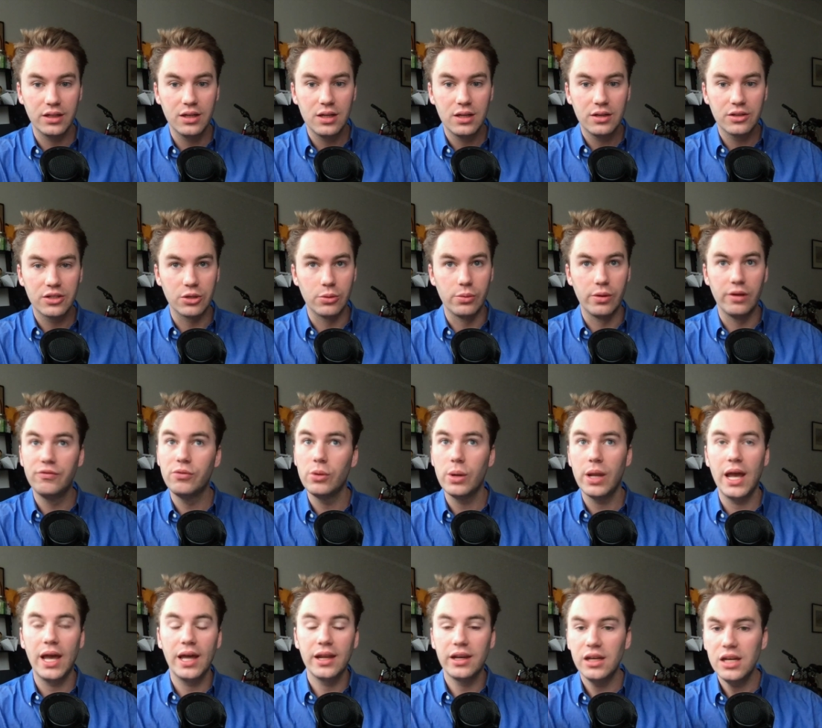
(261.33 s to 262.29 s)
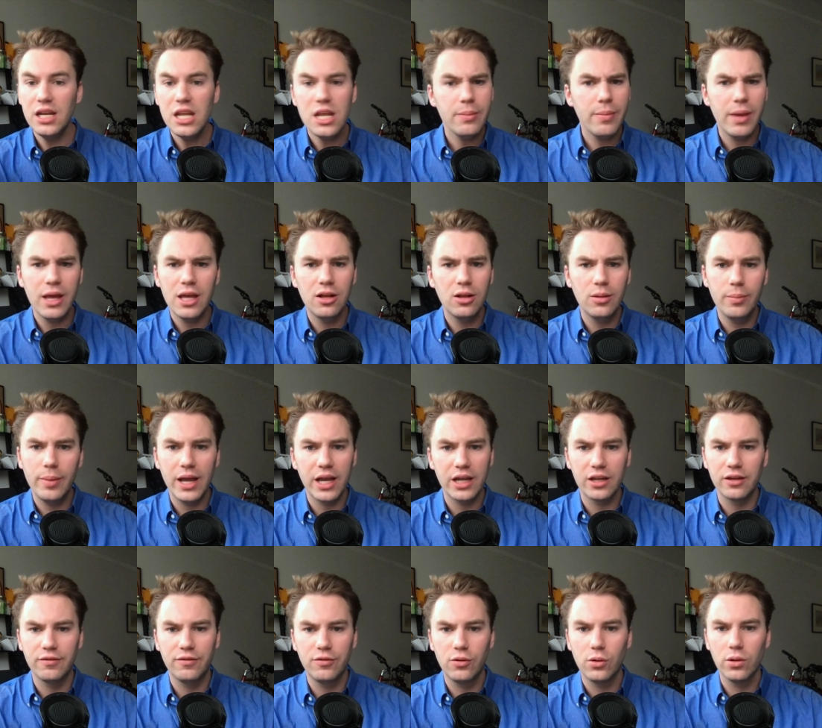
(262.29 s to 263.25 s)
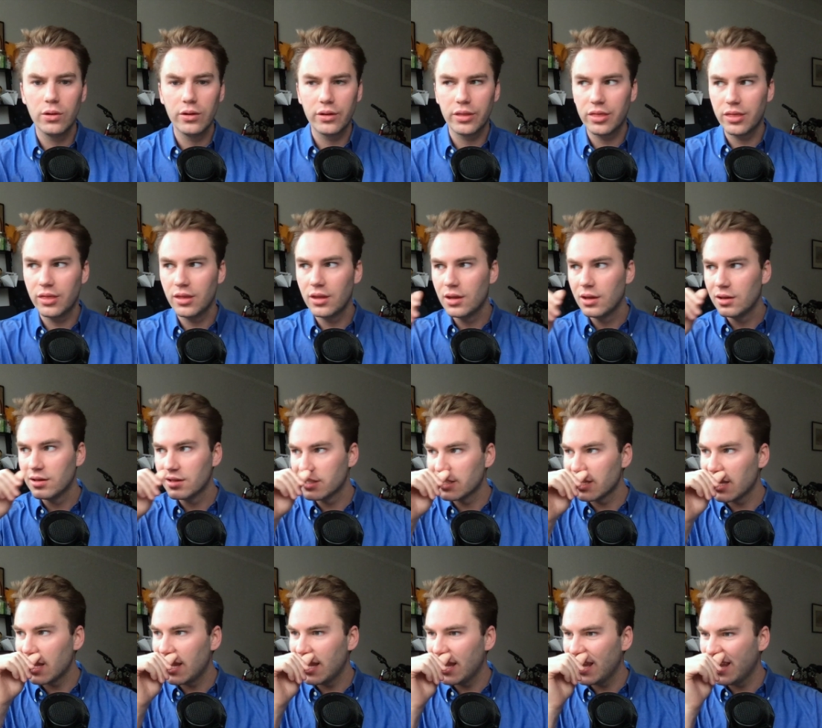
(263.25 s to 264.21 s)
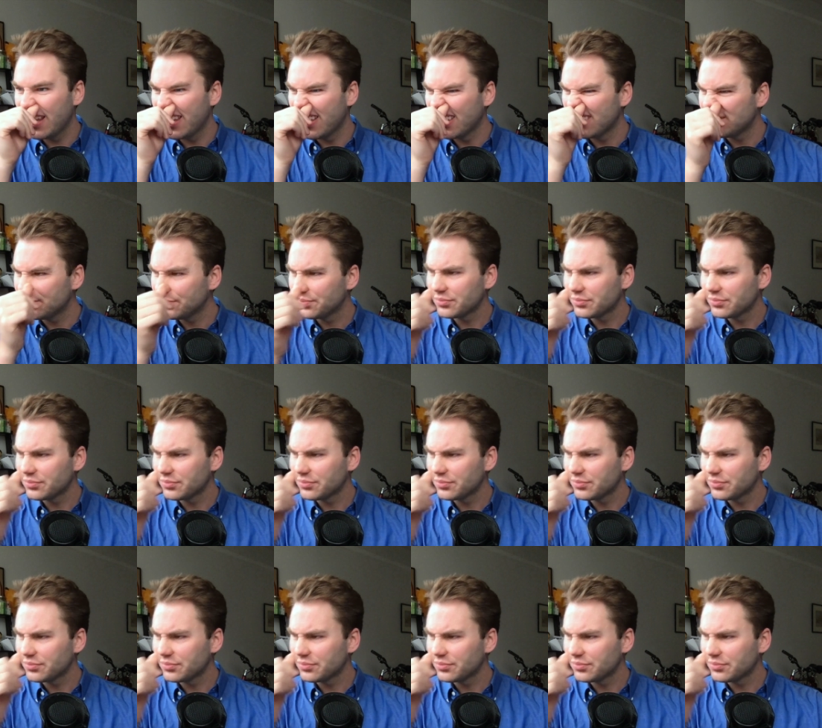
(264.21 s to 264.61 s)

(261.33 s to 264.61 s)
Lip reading: So if we had an email back and forth saying,